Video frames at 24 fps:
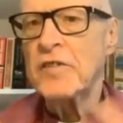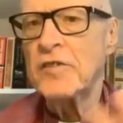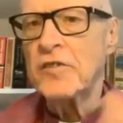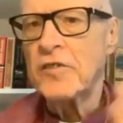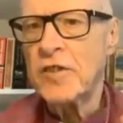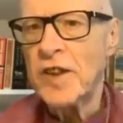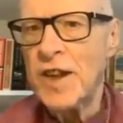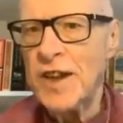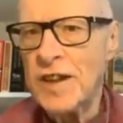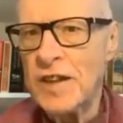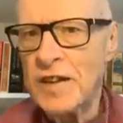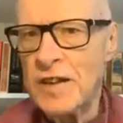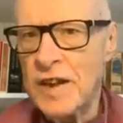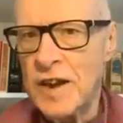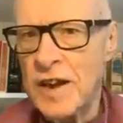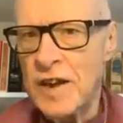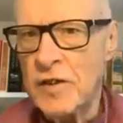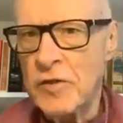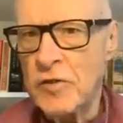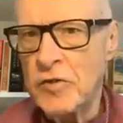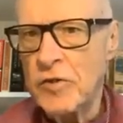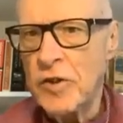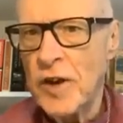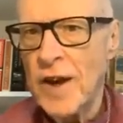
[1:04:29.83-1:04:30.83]
and I
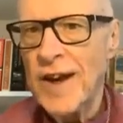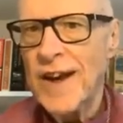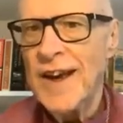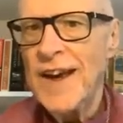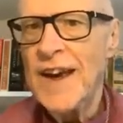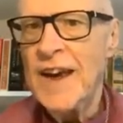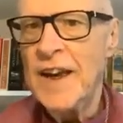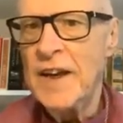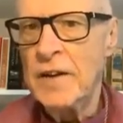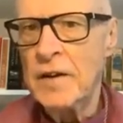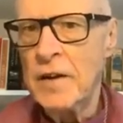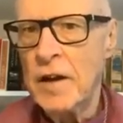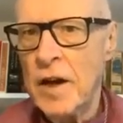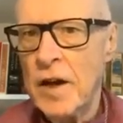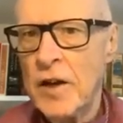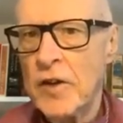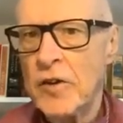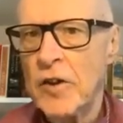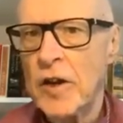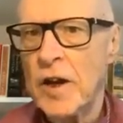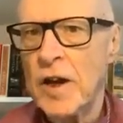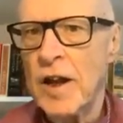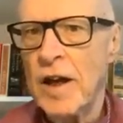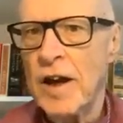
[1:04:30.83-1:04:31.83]
see things
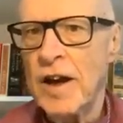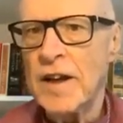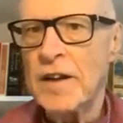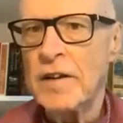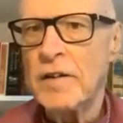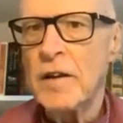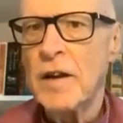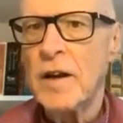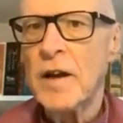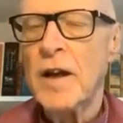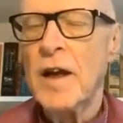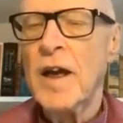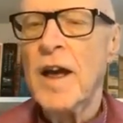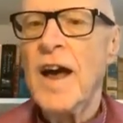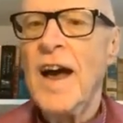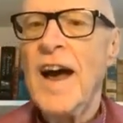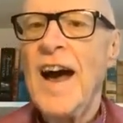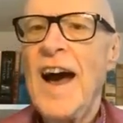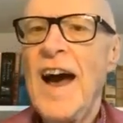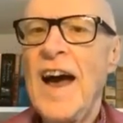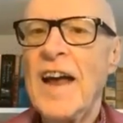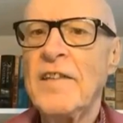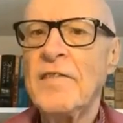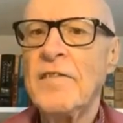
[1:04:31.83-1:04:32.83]
in the light.
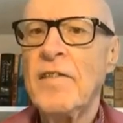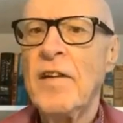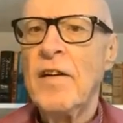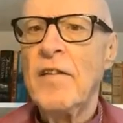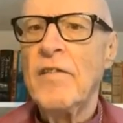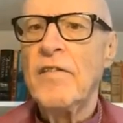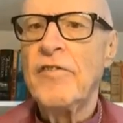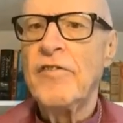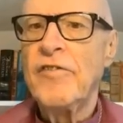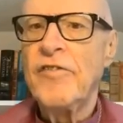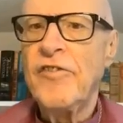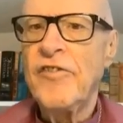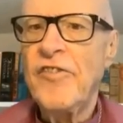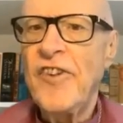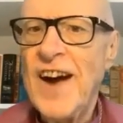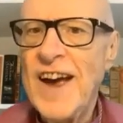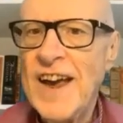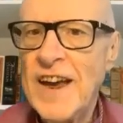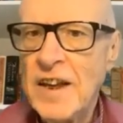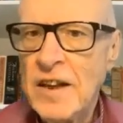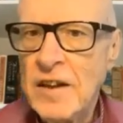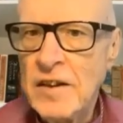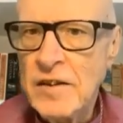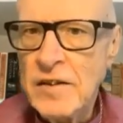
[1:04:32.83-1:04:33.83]
And
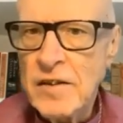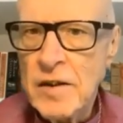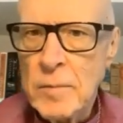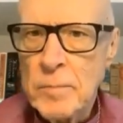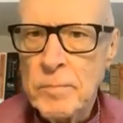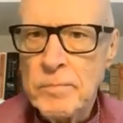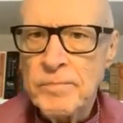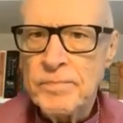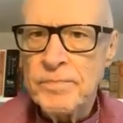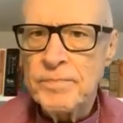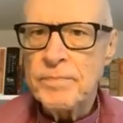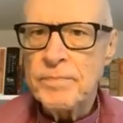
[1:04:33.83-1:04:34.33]
faith